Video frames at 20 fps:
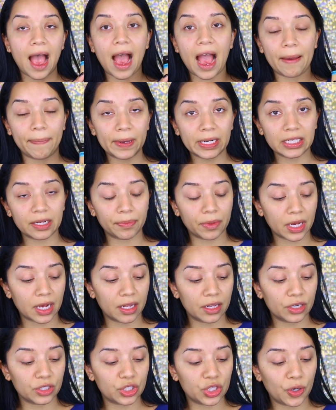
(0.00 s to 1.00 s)
I picked up the
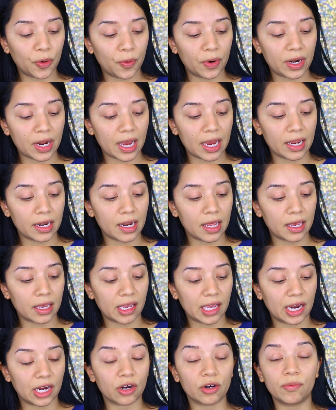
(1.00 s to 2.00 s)
color 209
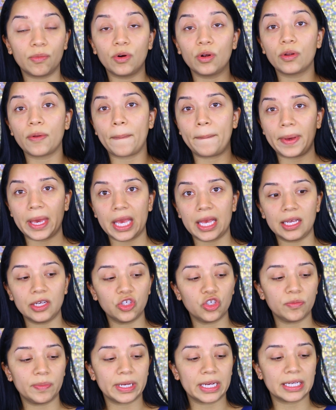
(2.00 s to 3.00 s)
Caramel
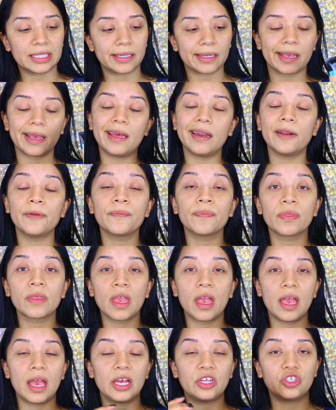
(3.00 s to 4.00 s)
Beige because, again,
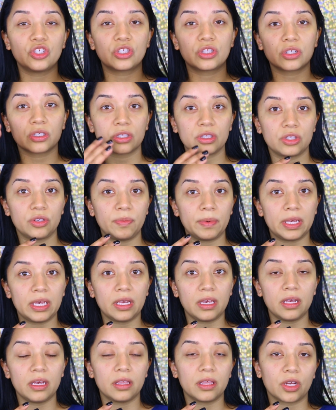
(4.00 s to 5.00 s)
it just looked to
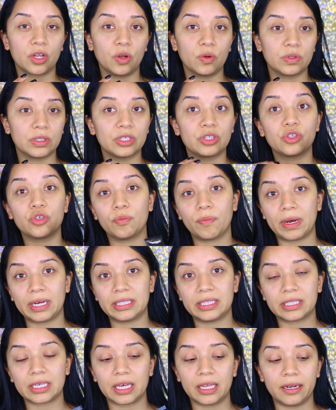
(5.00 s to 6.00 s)
be the closest to my
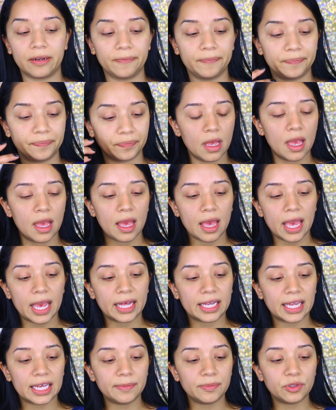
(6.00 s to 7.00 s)
skin.
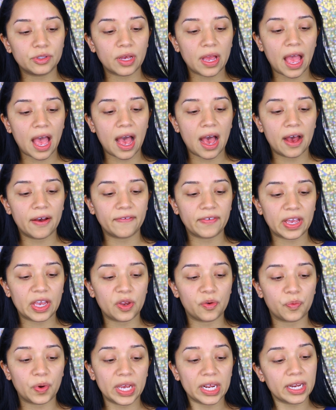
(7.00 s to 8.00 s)
It claims to have
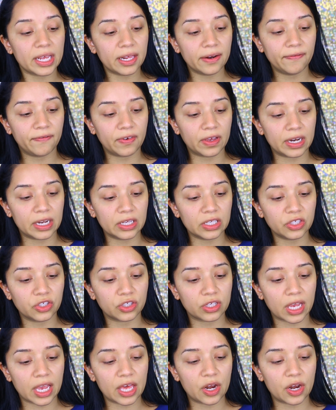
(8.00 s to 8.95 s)
a radiant finish.